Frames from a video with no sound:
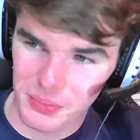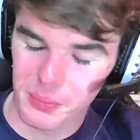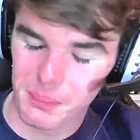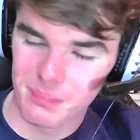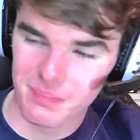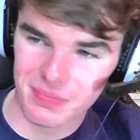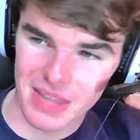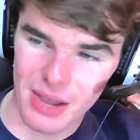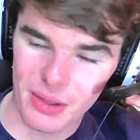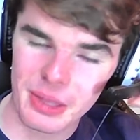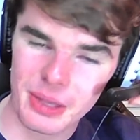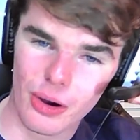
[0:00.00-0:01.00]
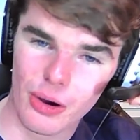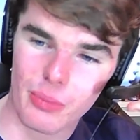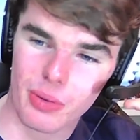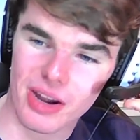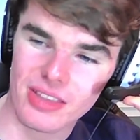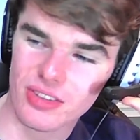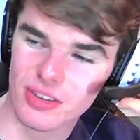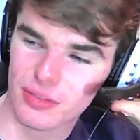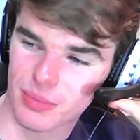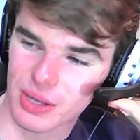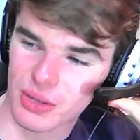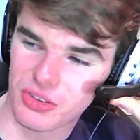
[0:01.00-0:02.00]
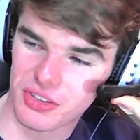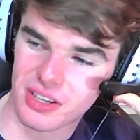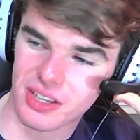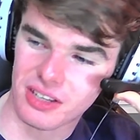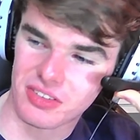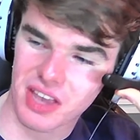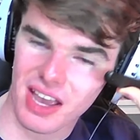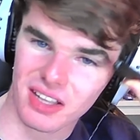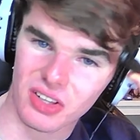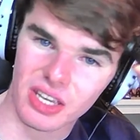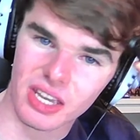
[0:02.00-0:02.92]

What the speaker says: Now that our brains have melted, exactly.